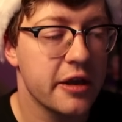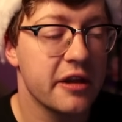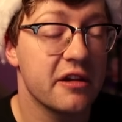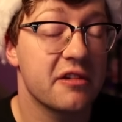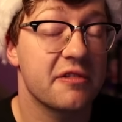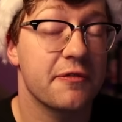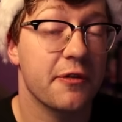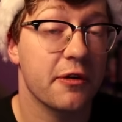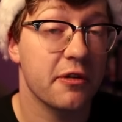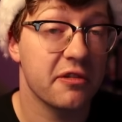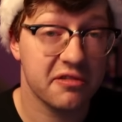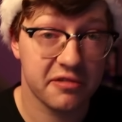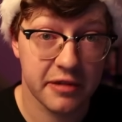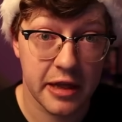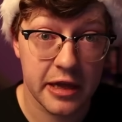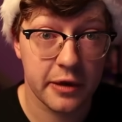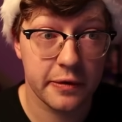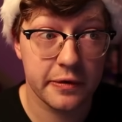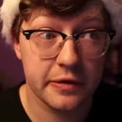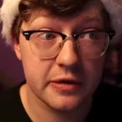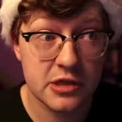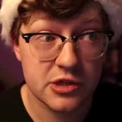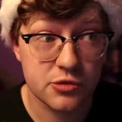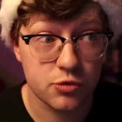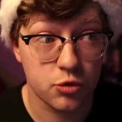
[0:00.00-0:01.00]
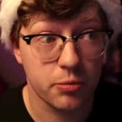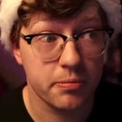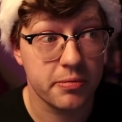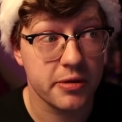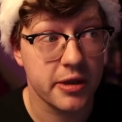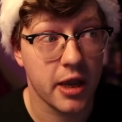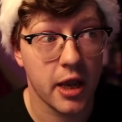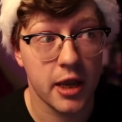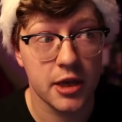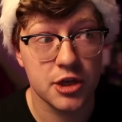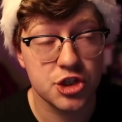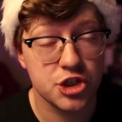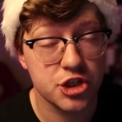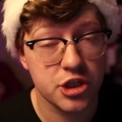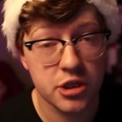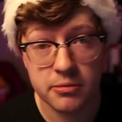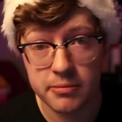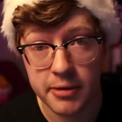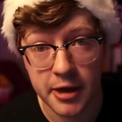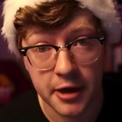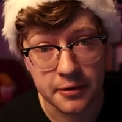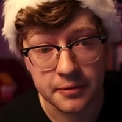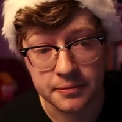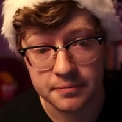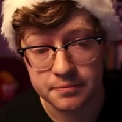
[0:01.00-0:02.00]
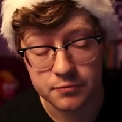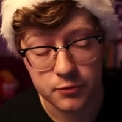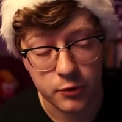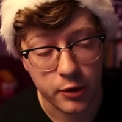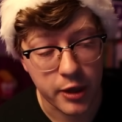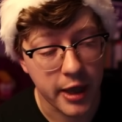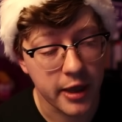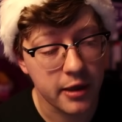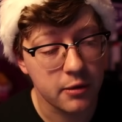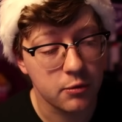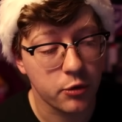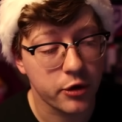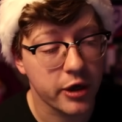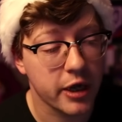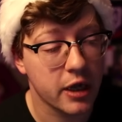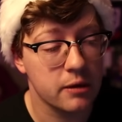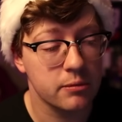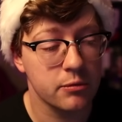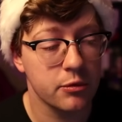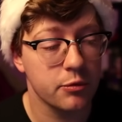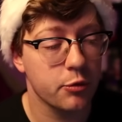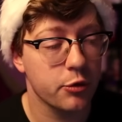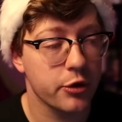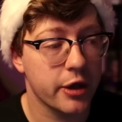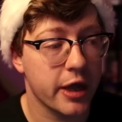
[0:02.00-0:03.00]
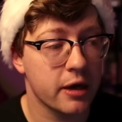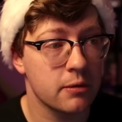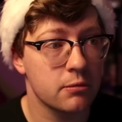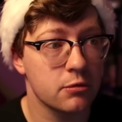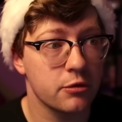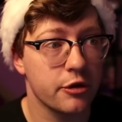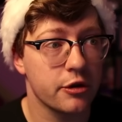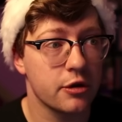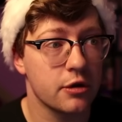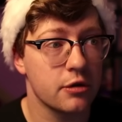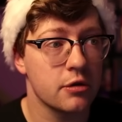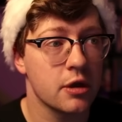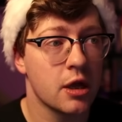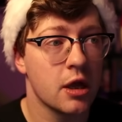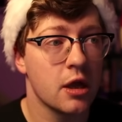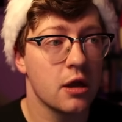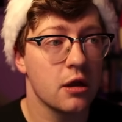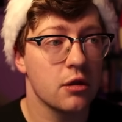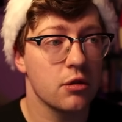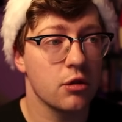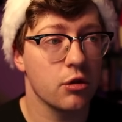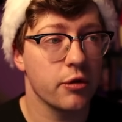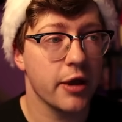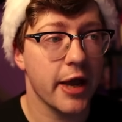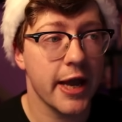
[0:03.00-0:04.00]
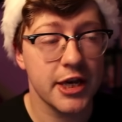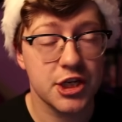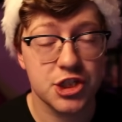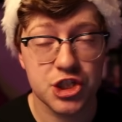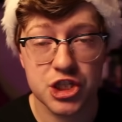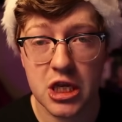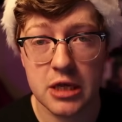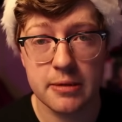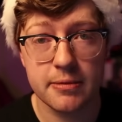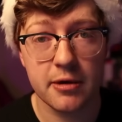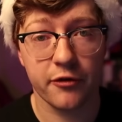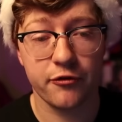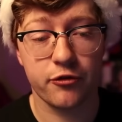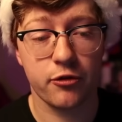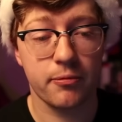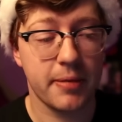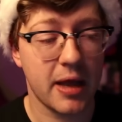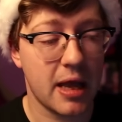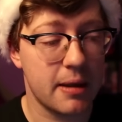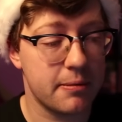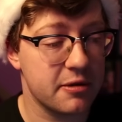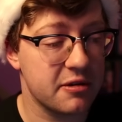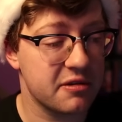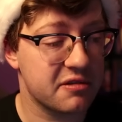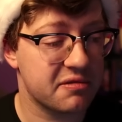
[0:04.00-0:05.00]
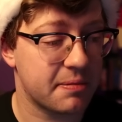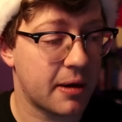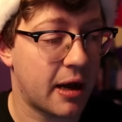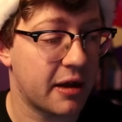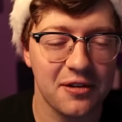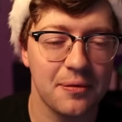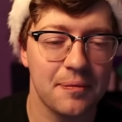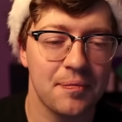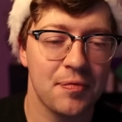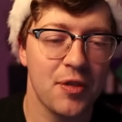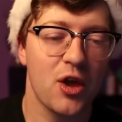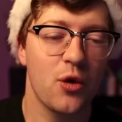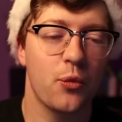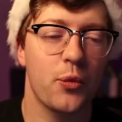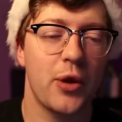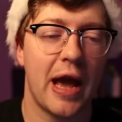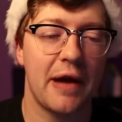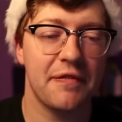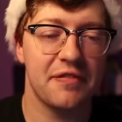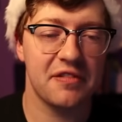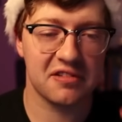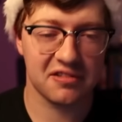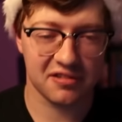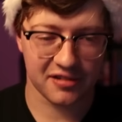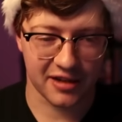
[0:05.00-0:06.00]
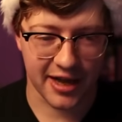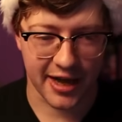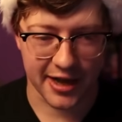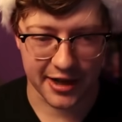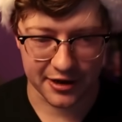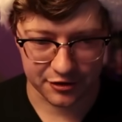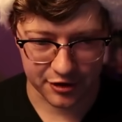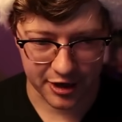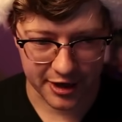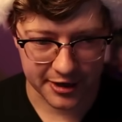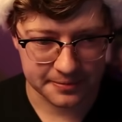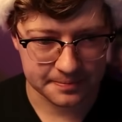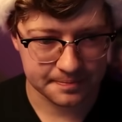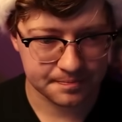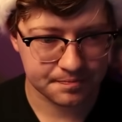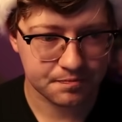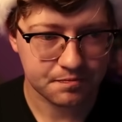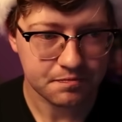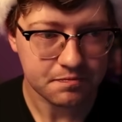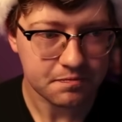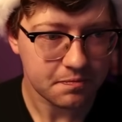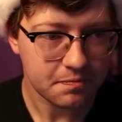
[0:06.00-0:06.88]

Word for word: His first language will be HTML. Okay, we'll get him. We'll get him a little little HTML for babies. So we have this line right,